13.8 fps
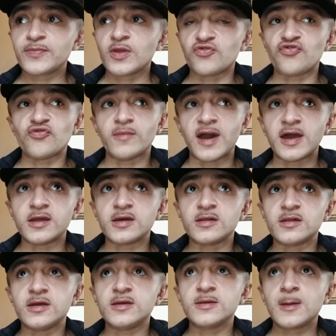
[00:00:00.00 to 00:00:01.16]

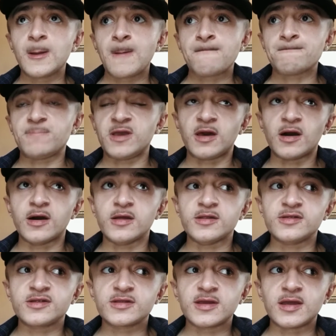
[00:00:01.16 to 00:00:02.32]
Dramatically, because